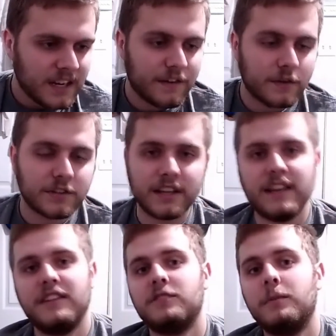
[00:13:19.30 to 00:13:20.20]
if I was going to
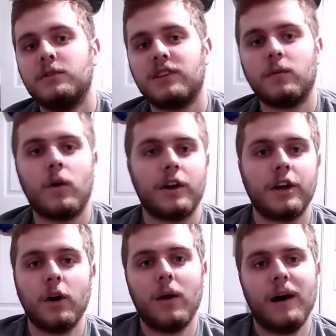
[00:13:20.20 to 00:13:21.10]
get these boots, I'd want
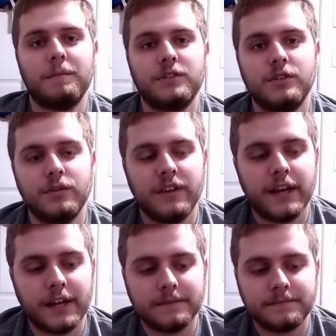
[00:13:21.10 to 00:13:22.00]
to go up to
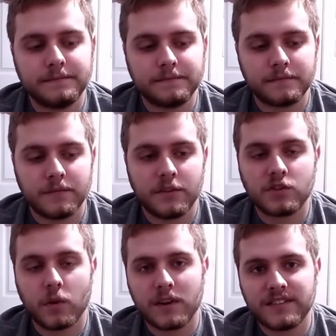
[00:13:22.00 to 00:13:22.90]
the
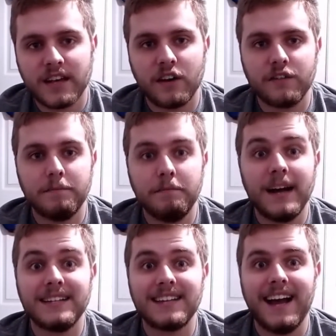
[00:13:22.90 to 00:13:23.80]
store itself,
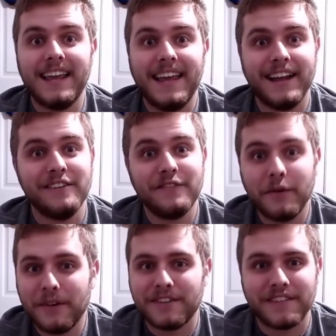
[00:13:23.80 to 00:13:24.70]
but I can't
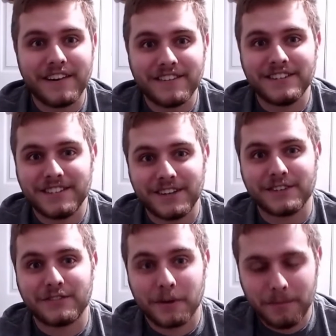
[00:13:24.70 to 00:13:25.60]
afford
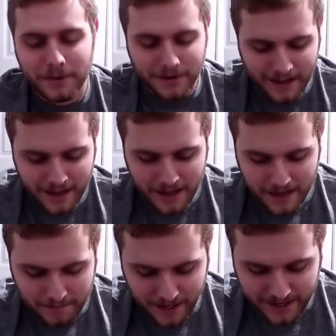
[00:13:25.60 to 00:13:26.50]
$500 for a boot.
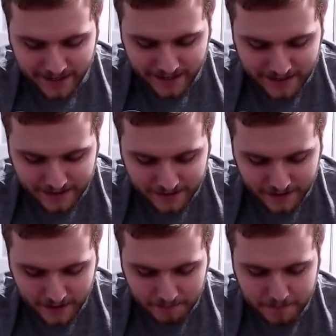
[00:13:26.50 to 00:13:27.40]
But I needed
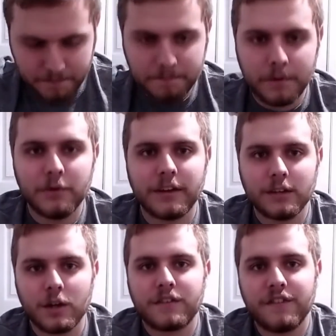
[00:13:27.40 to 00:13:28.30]
a boot that
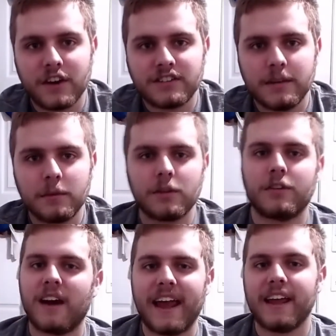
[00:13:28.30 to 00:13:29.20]
looked very similar.
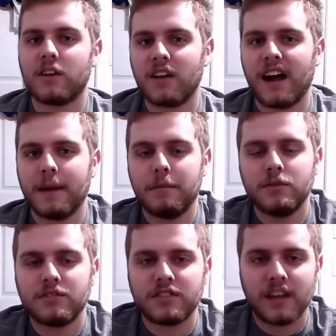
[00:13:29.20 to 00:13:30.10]
They're ankle high
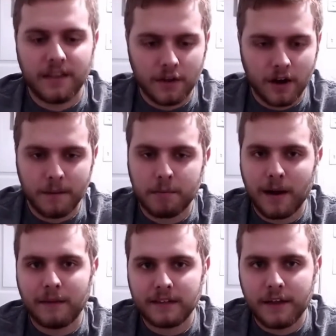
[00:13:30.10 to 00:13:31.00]
boots, and they're a
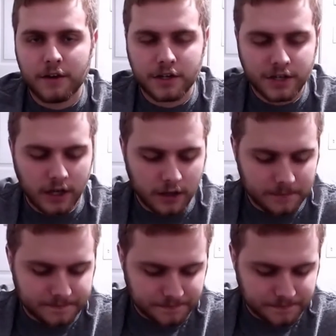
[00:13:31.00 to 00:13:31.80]
brown leatherish color,